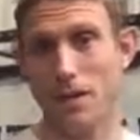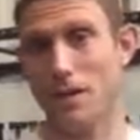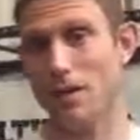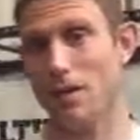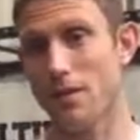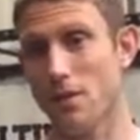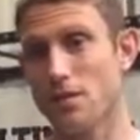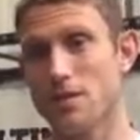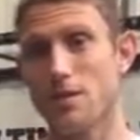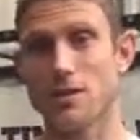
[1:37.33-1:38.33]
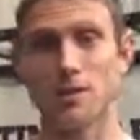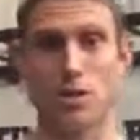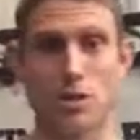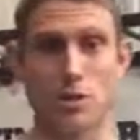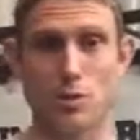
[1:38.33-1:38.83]
And obviously you can
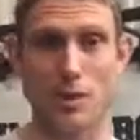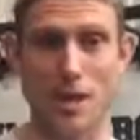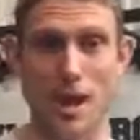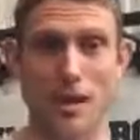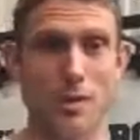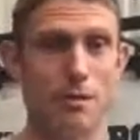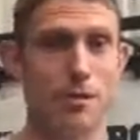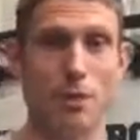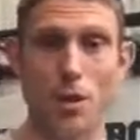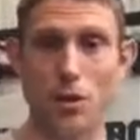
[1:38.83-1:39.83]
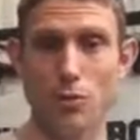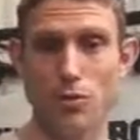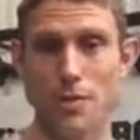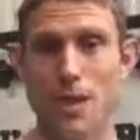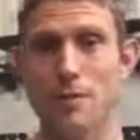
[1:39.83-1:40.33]
cook some spaghetti, maybe your partner
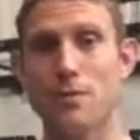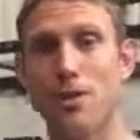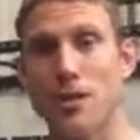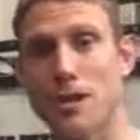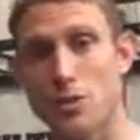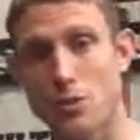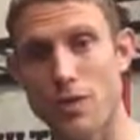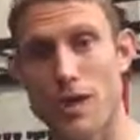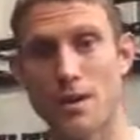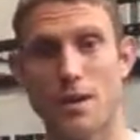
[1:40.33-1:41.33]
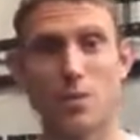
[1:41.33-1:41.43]
wants that, maybe your kids want that.